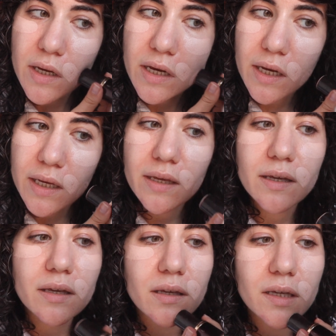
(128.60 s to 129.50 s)

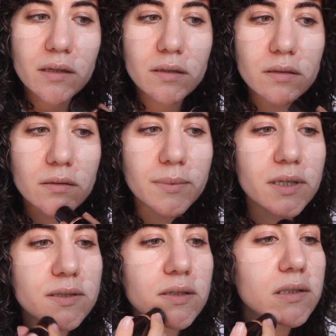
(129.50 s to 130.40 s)
I
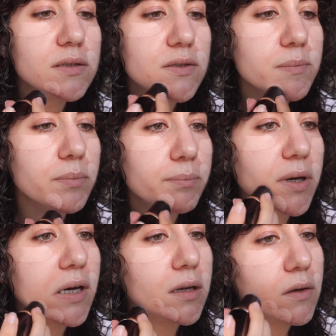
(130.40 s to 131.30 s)
basically just
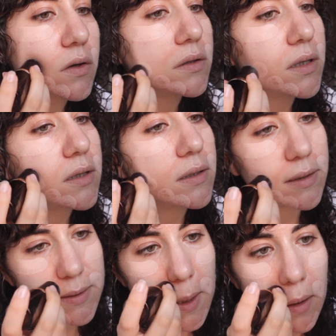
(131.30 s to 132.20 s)
pat it on like
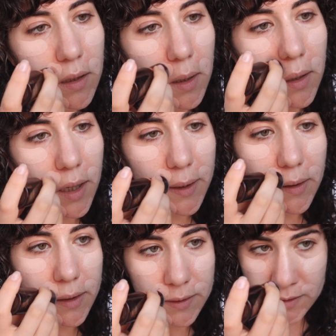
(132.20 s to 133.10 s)
this. I
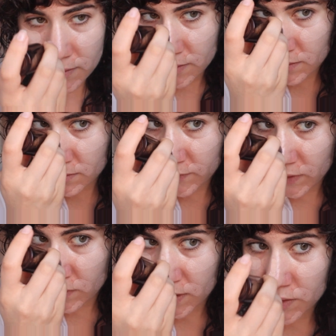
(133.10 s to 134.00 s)
got this
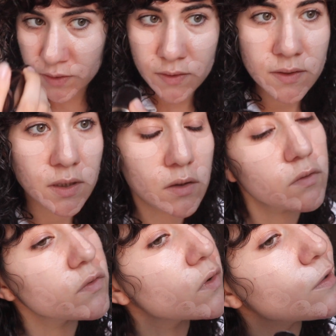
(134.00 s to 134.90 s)
foundation stick
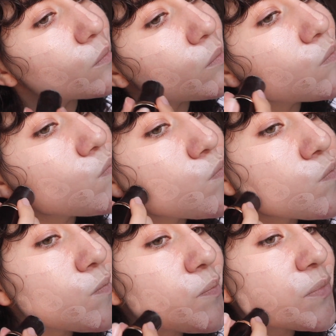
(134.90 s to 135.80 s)
from
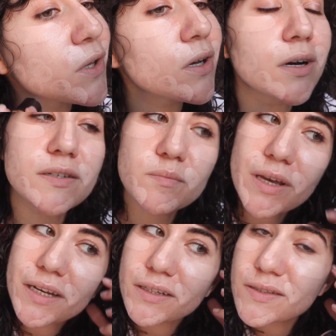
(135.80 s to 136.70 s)
the
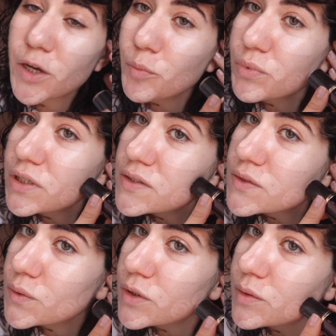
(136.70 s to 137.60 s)
cosmetics company
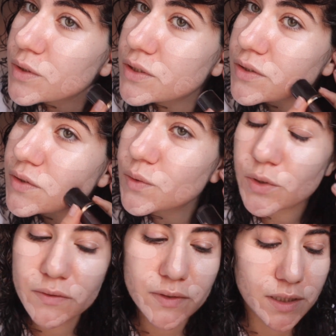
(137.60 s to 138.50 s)
store, which is sort
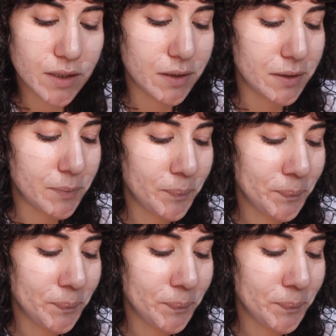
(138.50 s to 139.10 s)
of like a